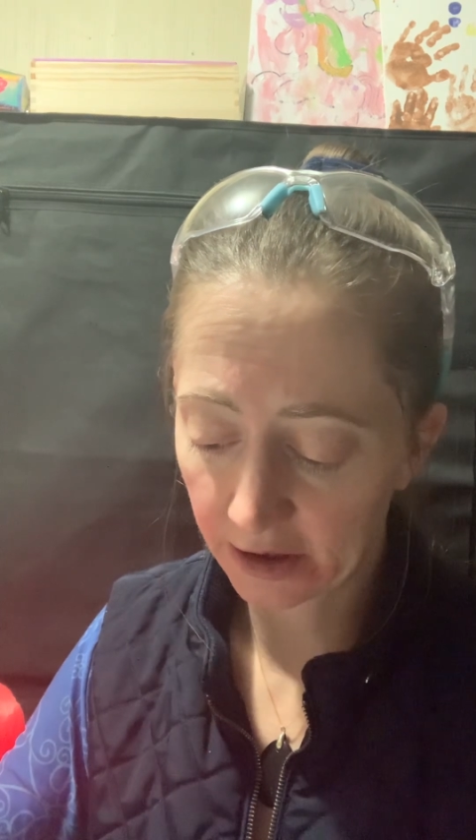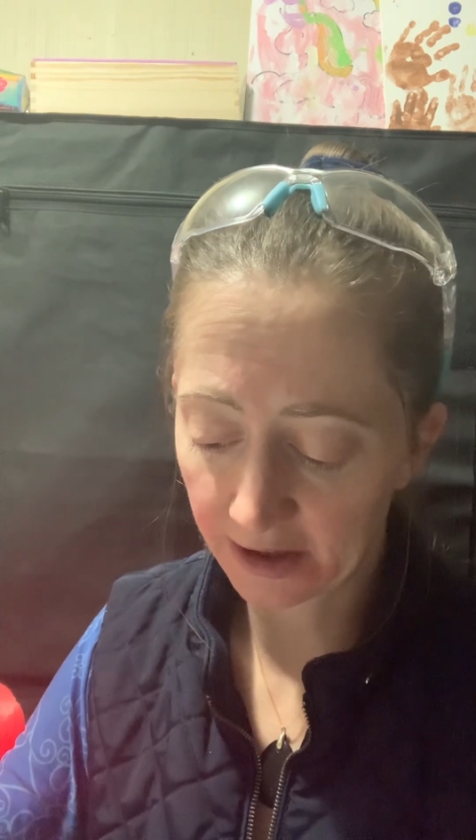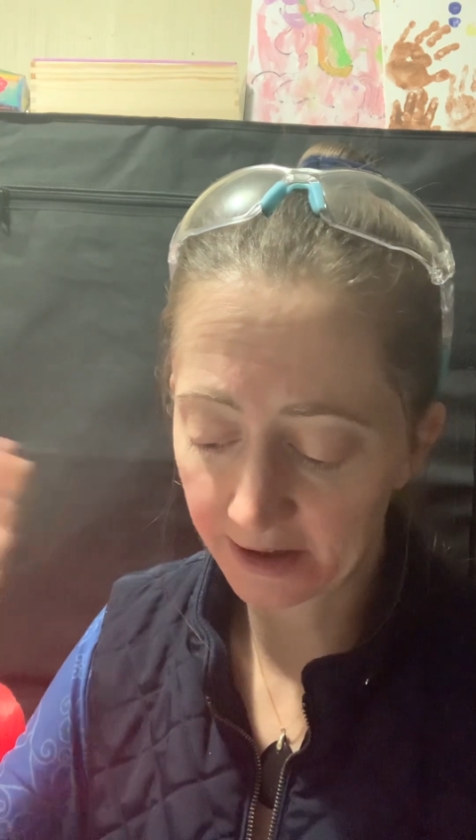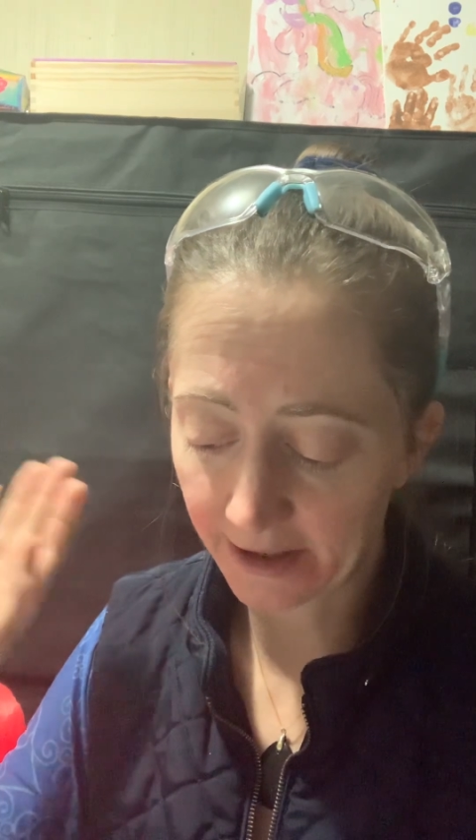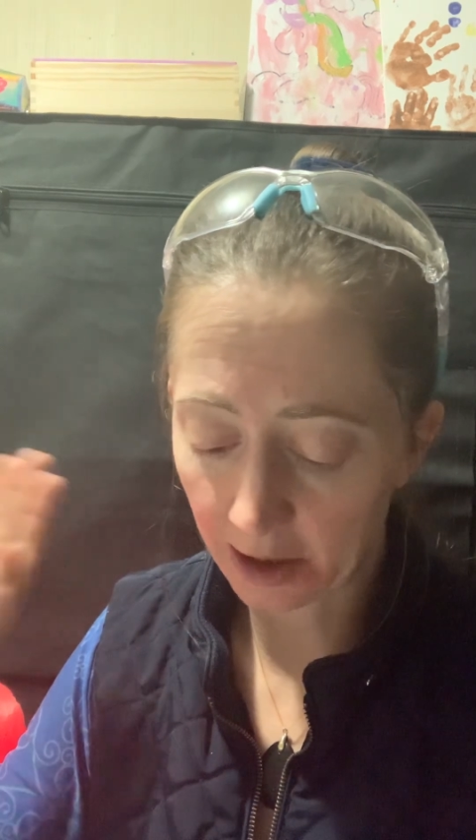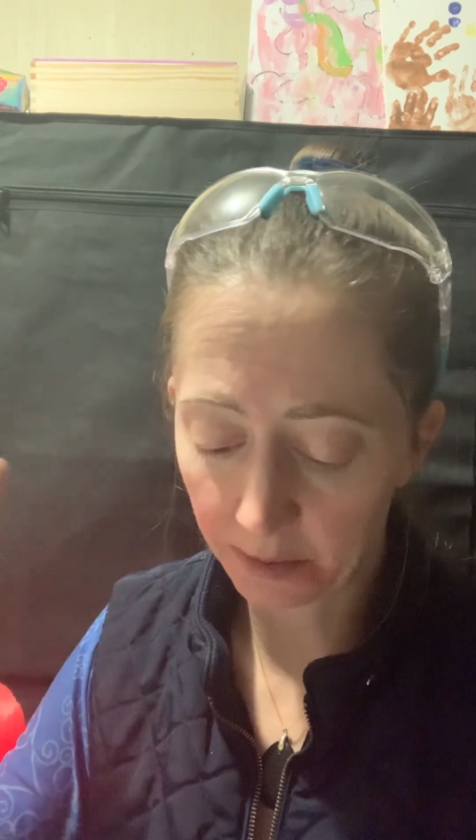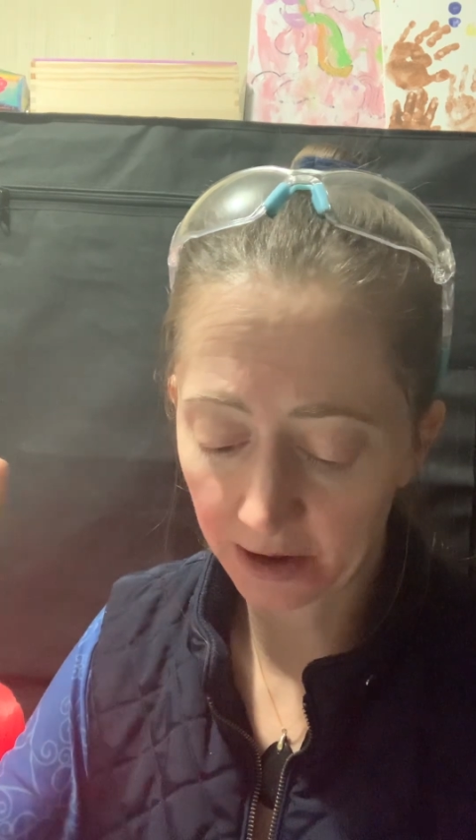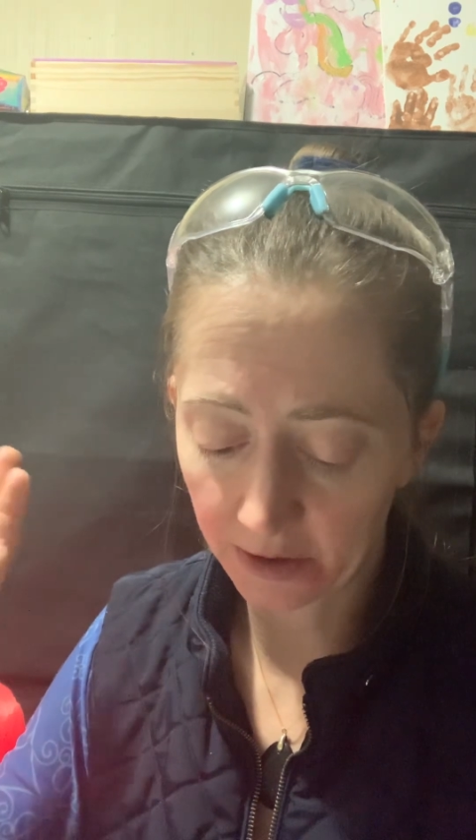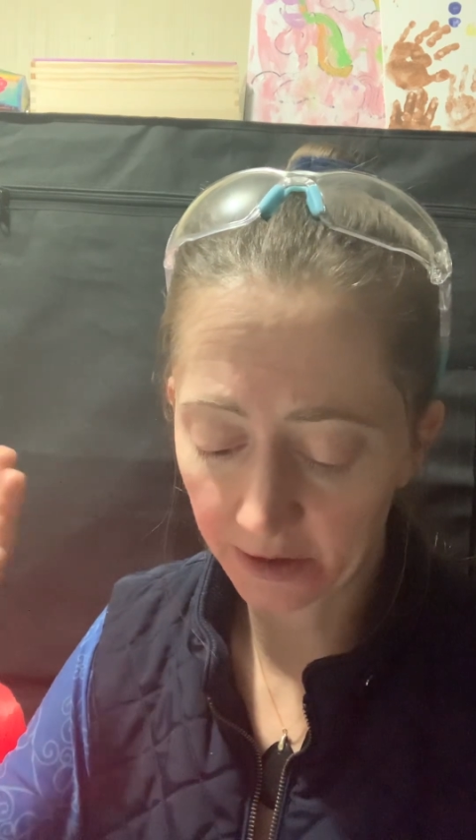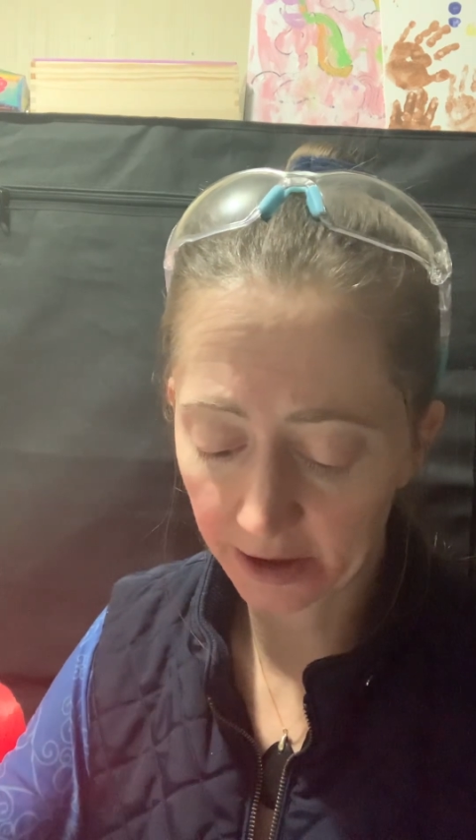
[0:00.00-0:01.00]
You dab it
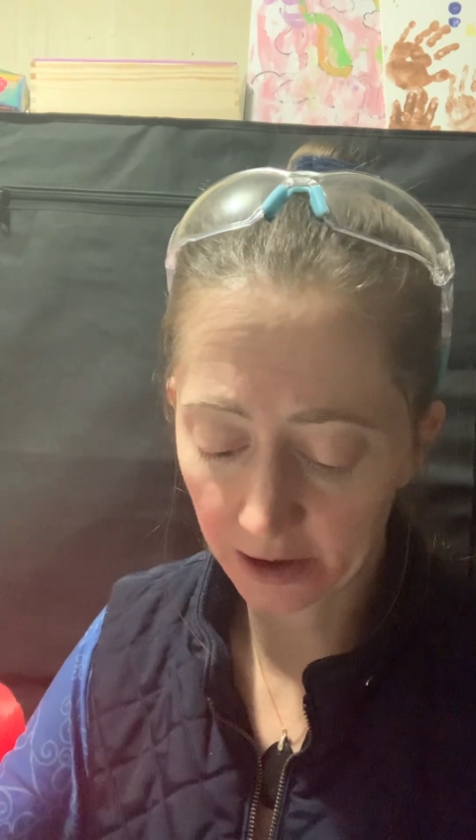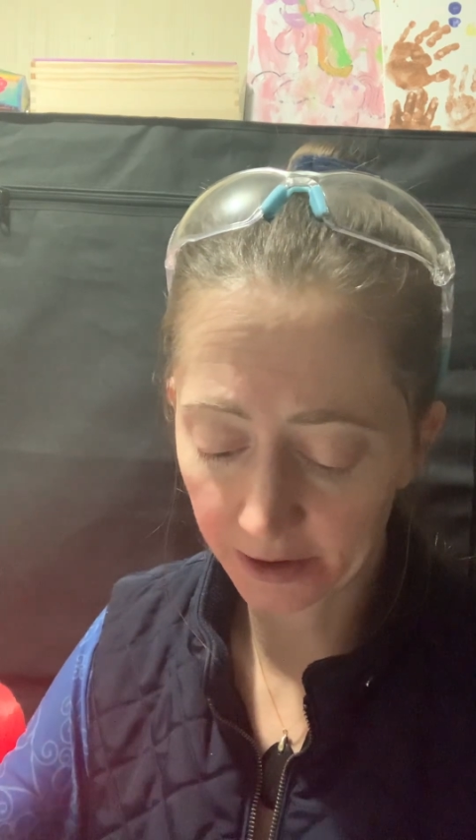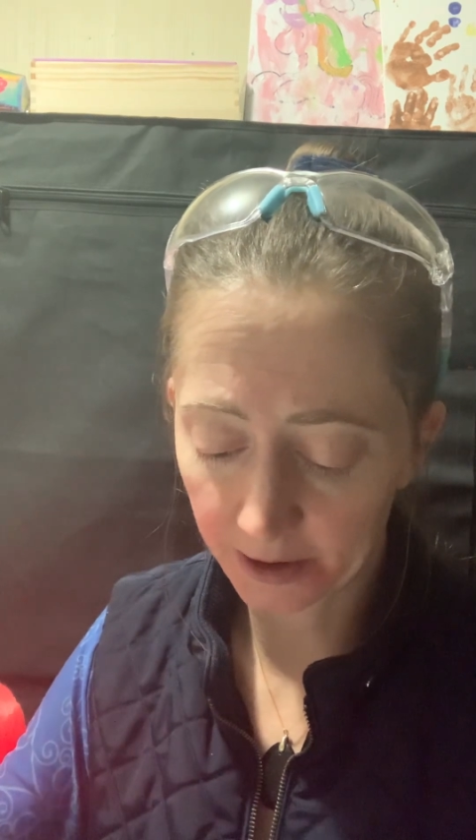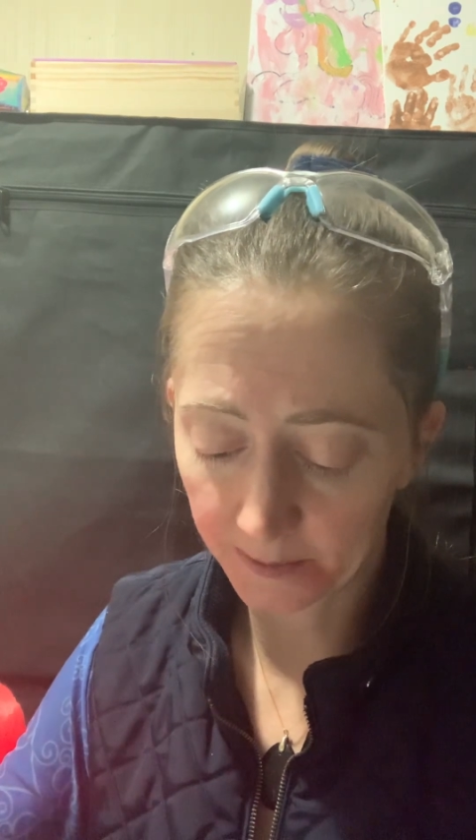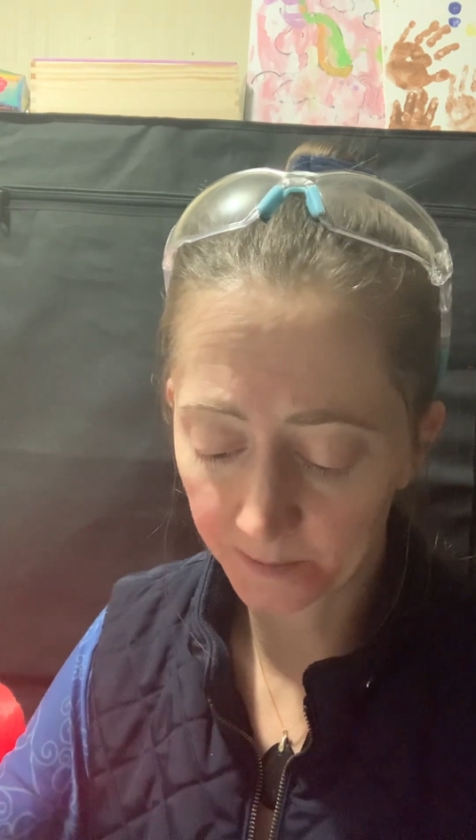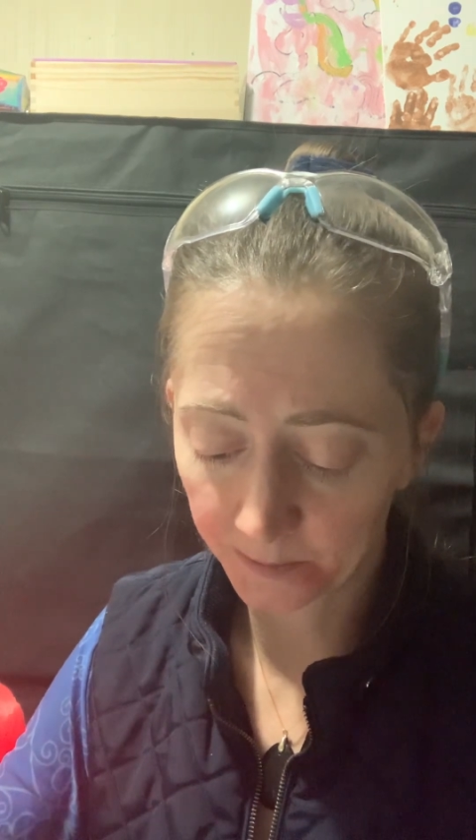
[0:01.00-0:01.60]
on the area